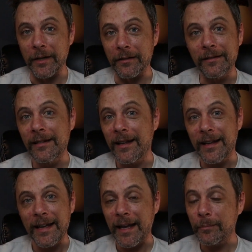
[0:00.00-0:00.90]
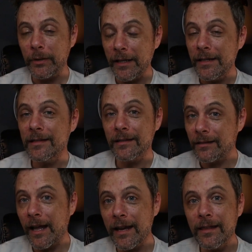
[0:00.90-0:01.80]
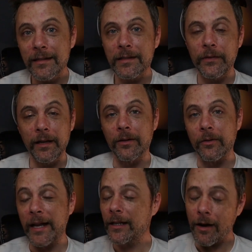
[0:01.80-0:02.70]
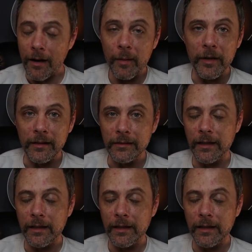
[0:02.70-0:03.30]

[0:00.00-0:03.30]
bell and please like this video and comment.